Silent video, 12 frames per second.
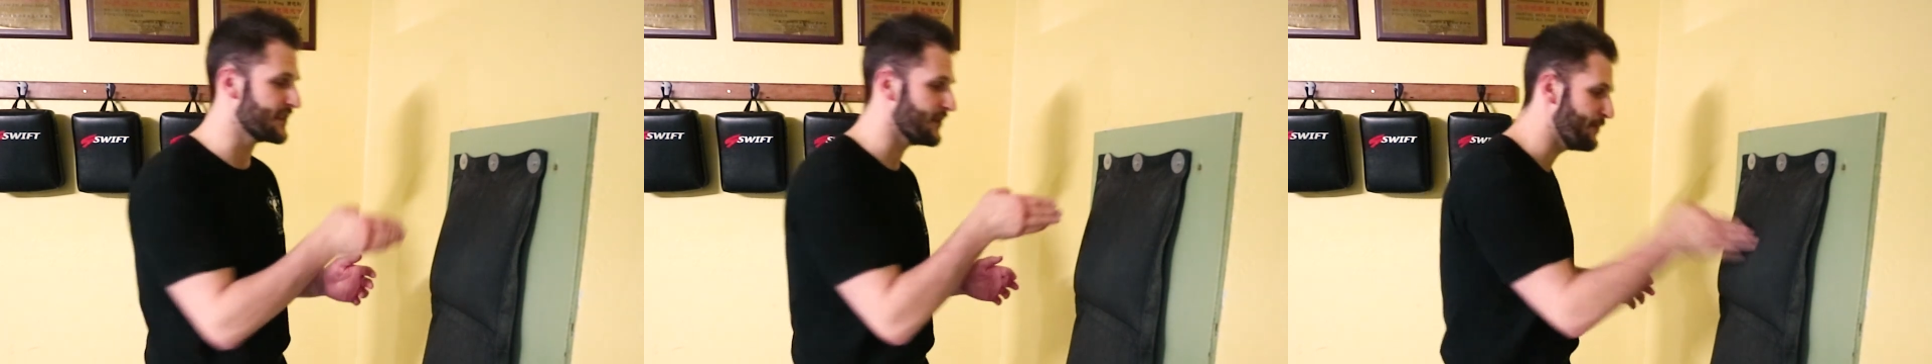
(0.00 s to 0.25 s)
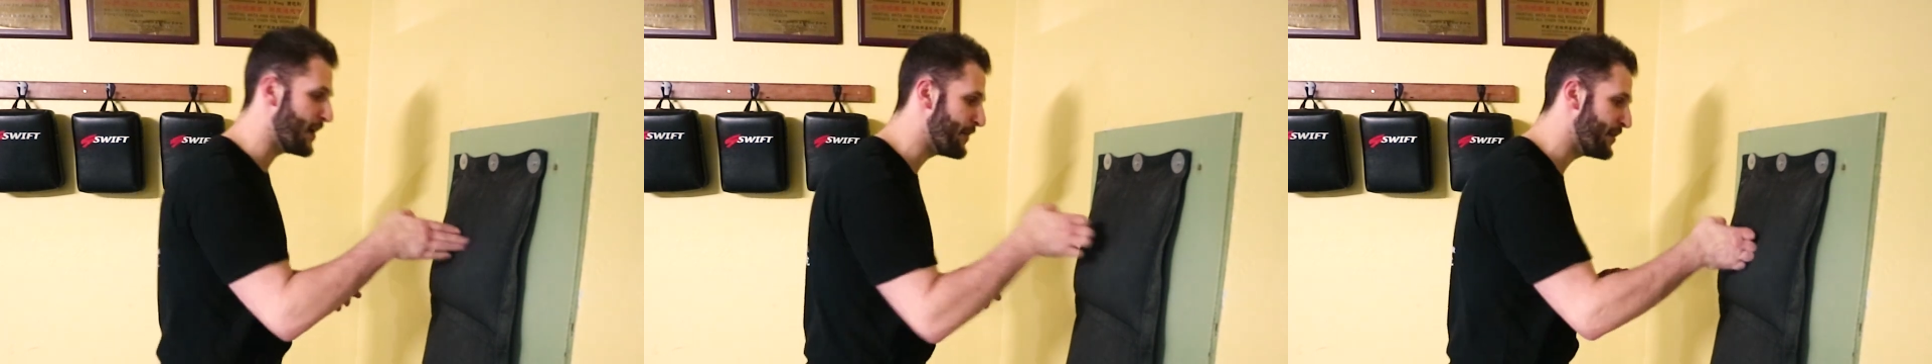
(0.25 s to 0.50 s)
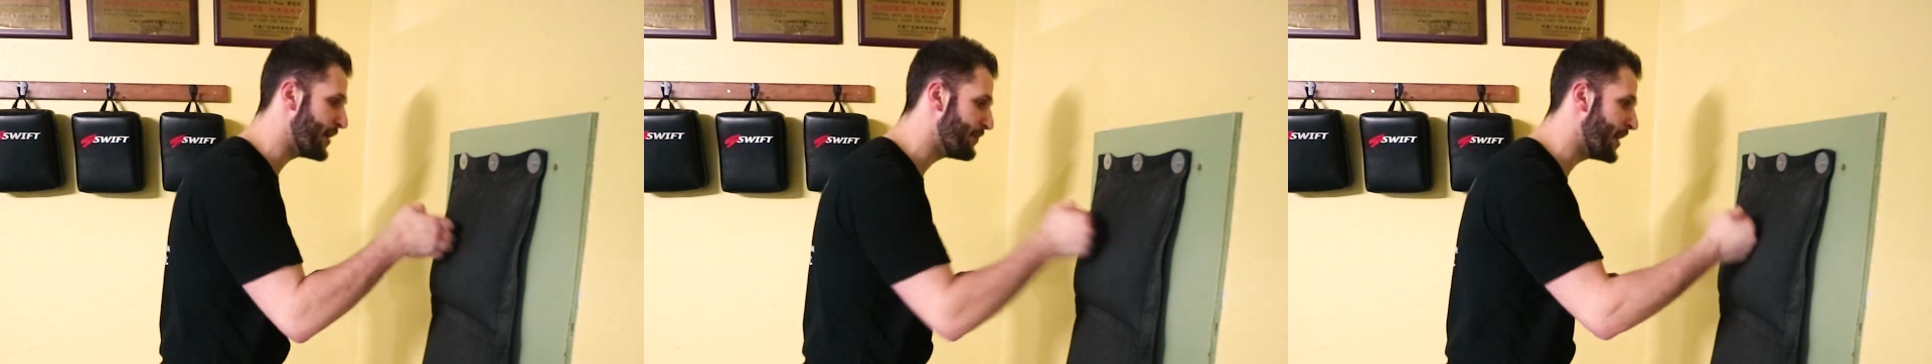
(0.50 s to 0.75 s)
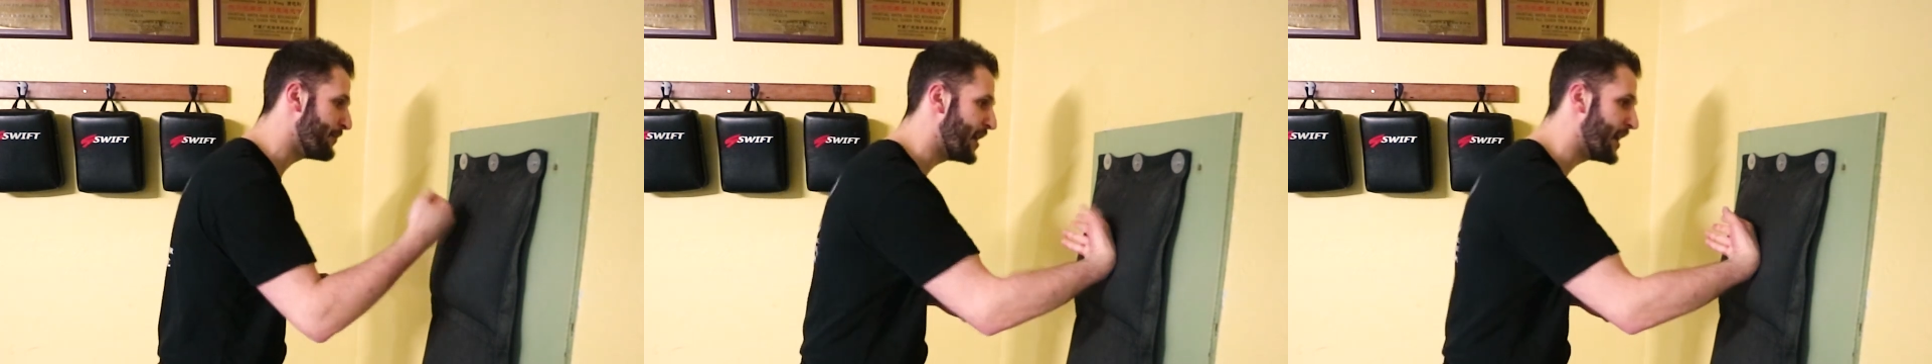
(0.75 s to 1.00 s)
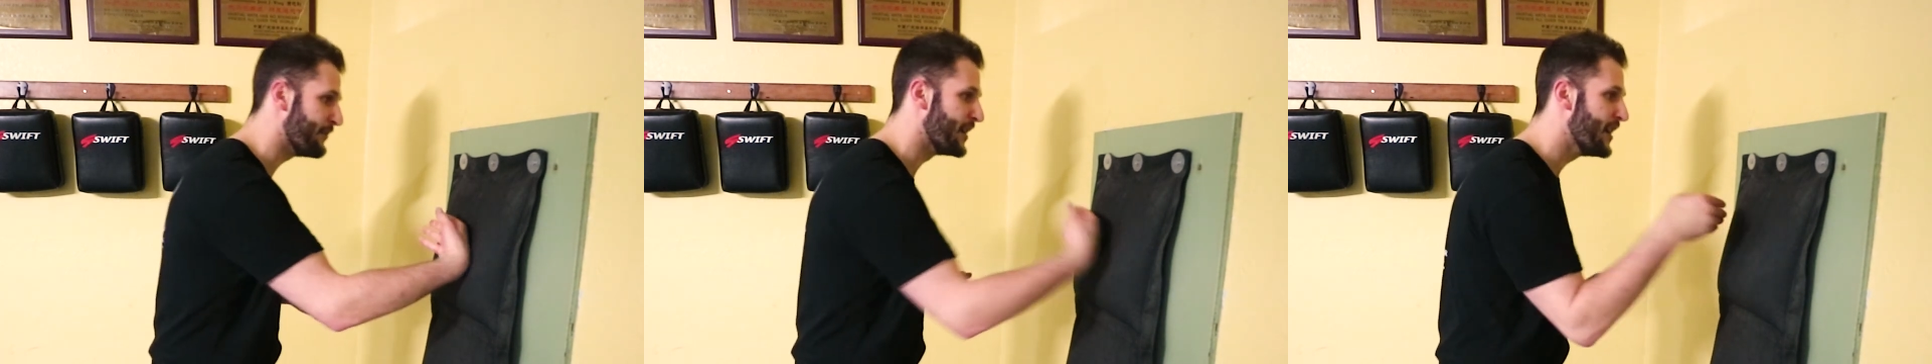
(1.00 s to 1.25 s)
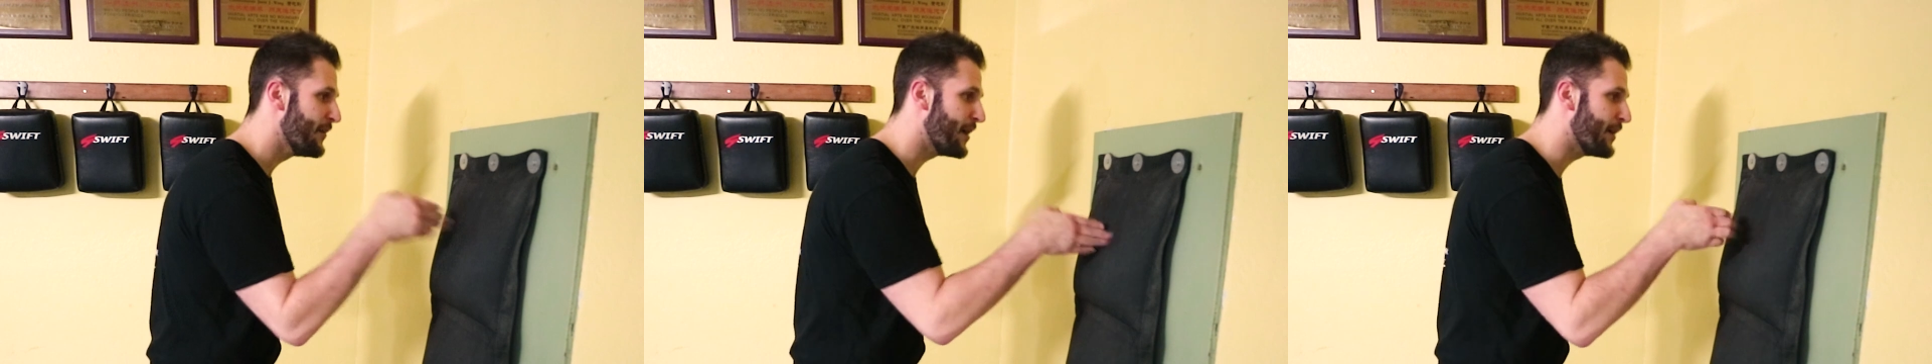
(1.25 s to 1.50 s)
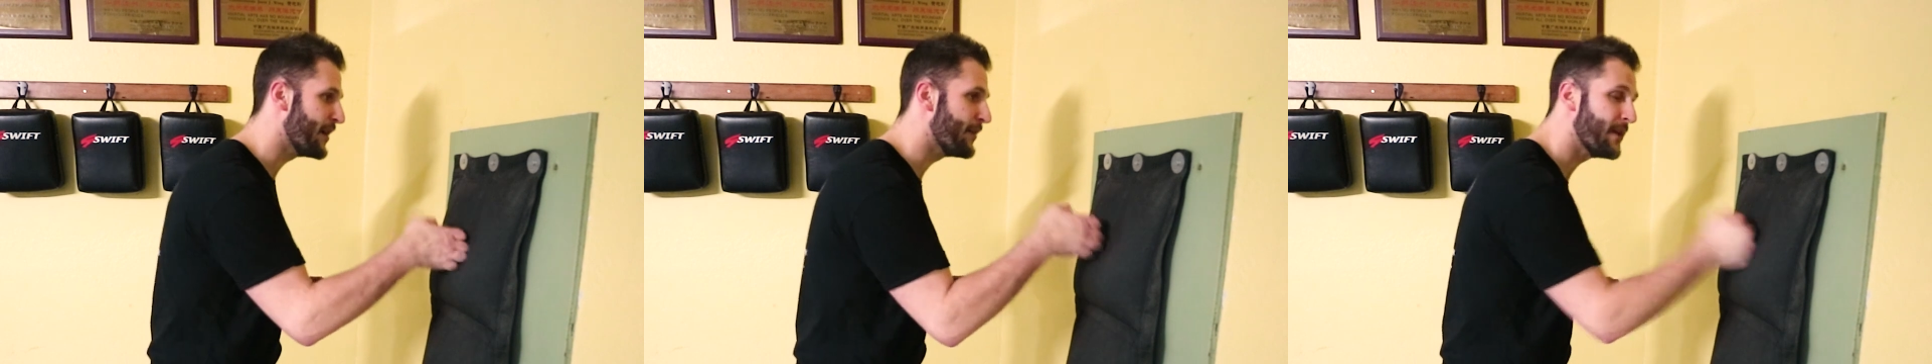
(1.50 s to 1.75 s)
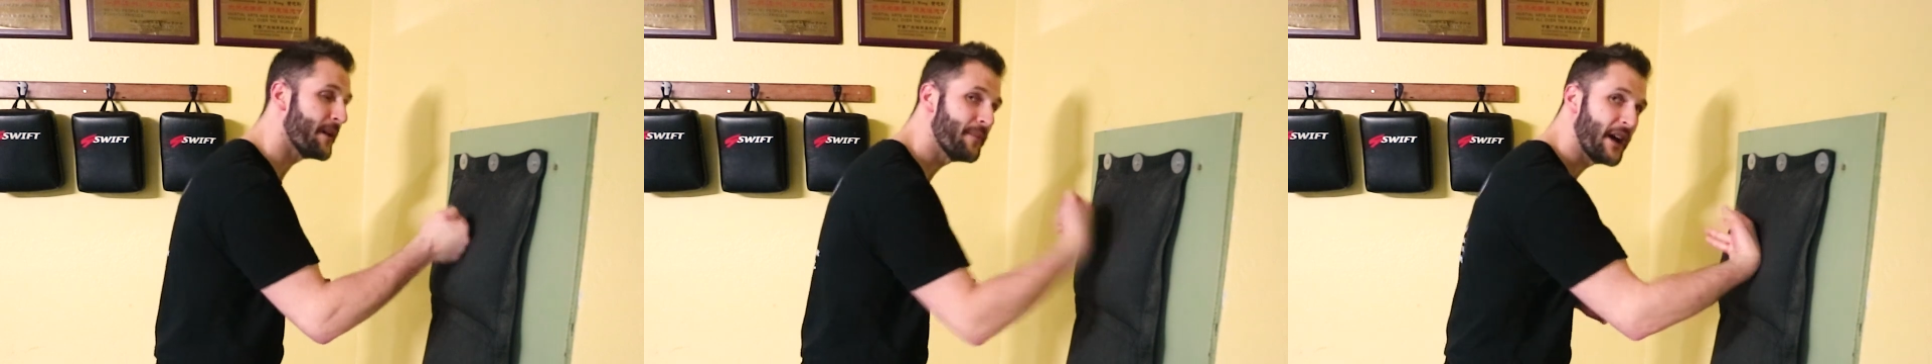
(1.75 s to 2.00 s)
So pop, pop, pop, pop, pop,
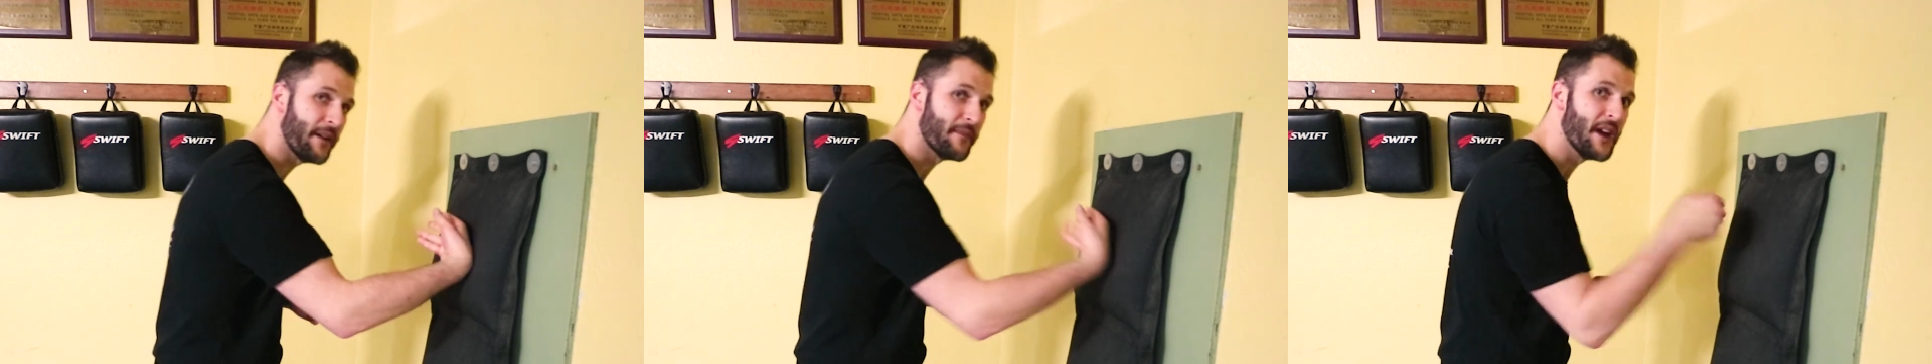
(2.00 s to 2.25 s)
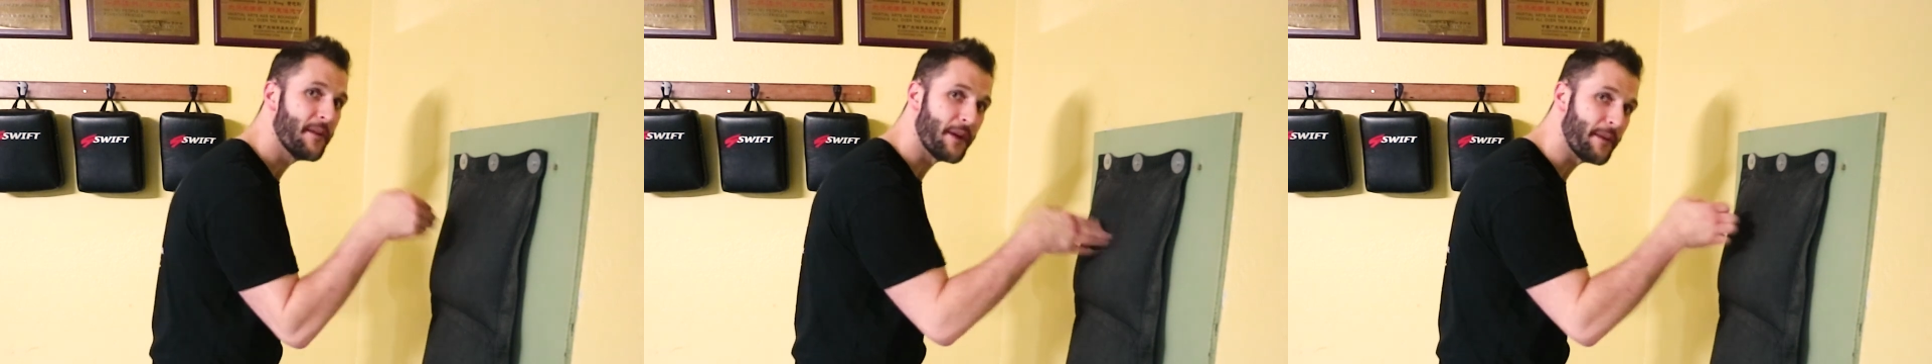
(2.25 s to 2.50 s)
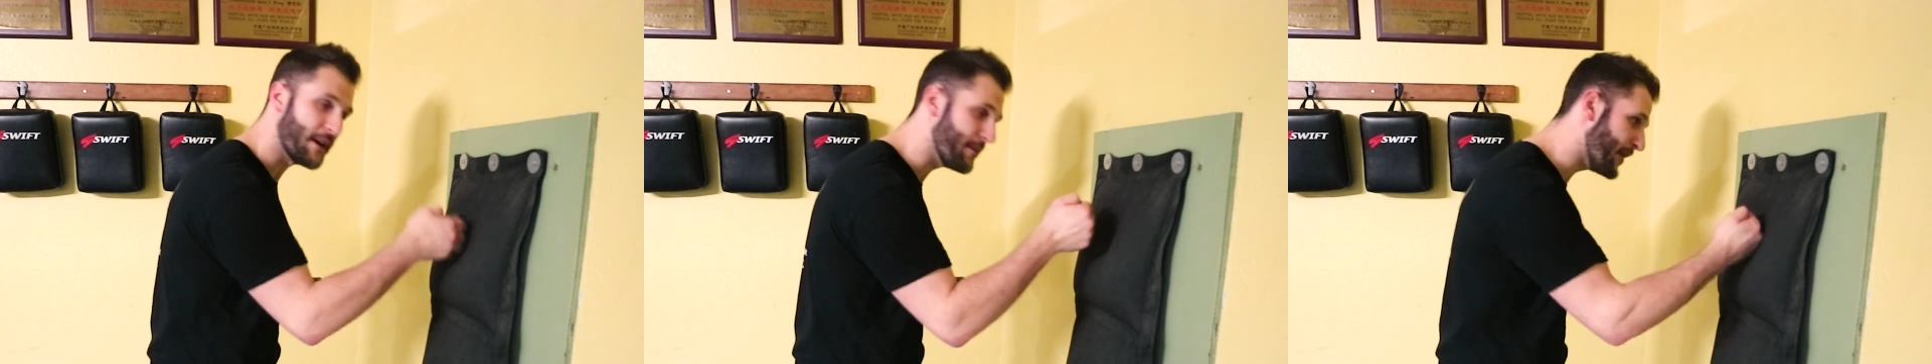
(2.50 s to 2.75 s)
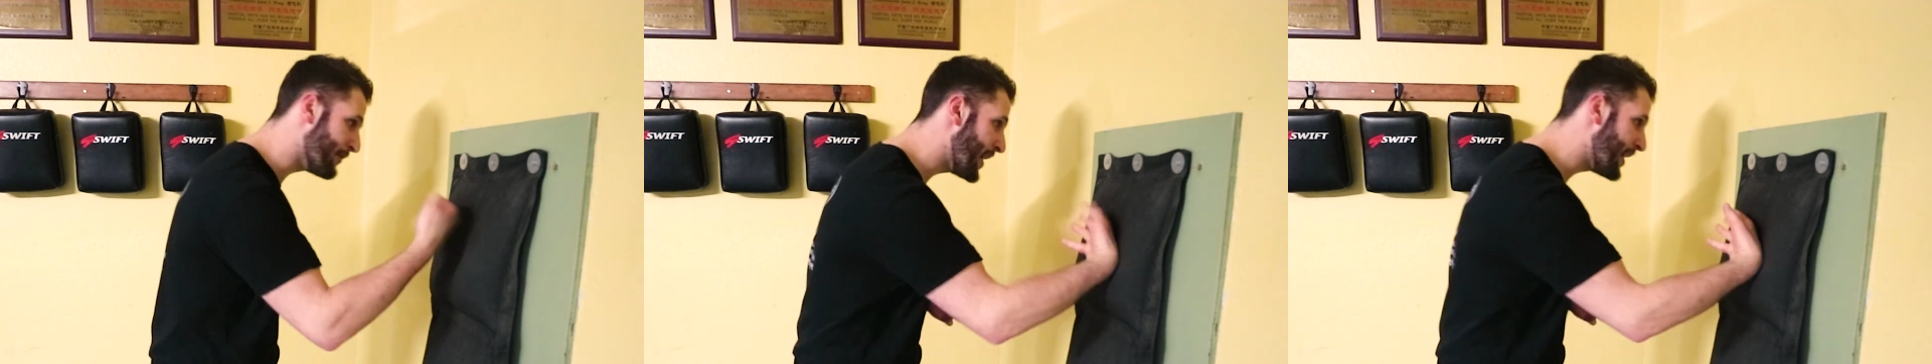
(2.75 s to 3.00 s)
pop, pop, pop, pop, pop, pop, pop,